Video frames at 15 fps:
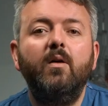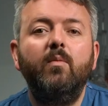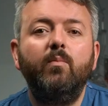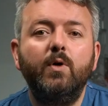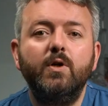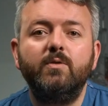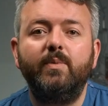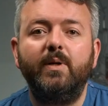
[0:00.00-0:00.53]

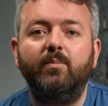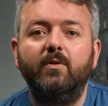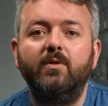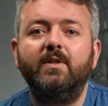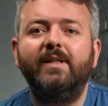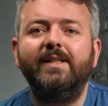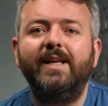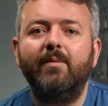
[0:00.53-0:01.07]
Most people
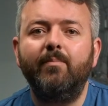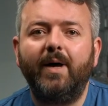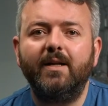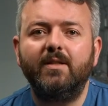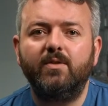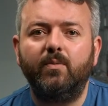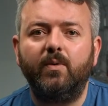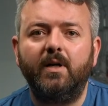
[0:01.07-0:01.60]
can get back
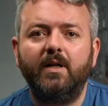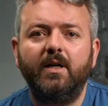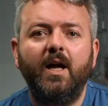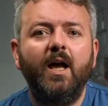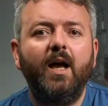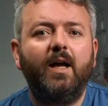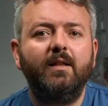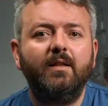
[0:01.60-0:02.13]
to work
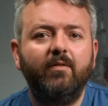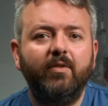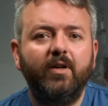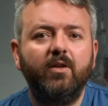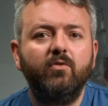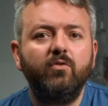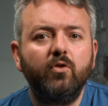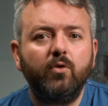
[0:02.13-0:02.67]
and living a
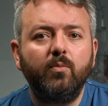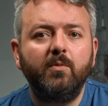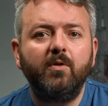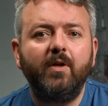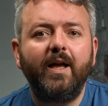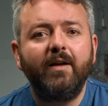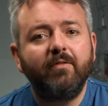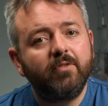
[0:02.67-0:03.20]

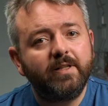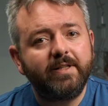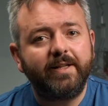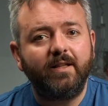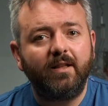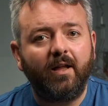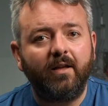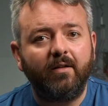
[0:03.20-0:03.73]
normal everyday
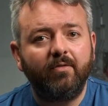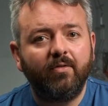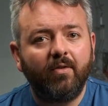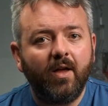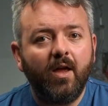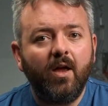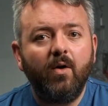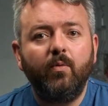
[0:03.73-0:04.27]
life
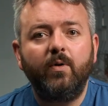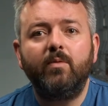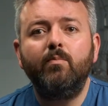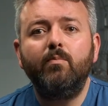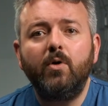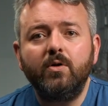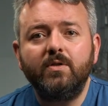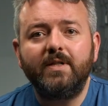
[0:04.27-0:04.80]
with
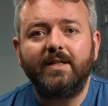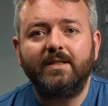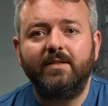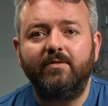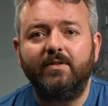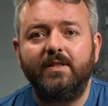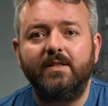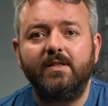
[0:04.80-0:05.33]
most
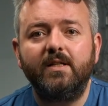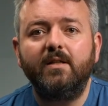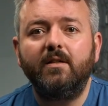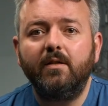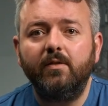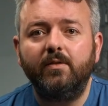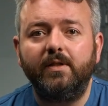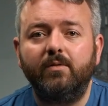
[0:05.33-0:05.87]
activities
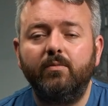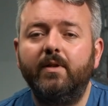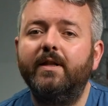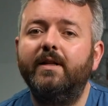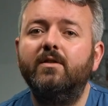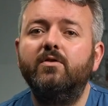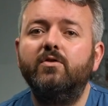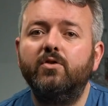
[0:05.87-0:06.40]
included
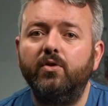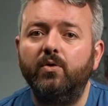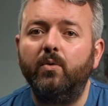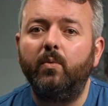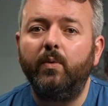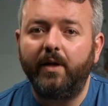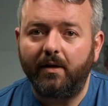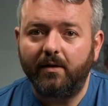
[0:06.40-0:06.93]
within two
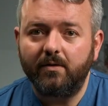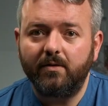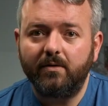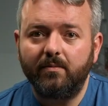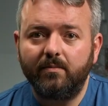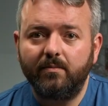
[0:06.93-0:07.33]
weeks.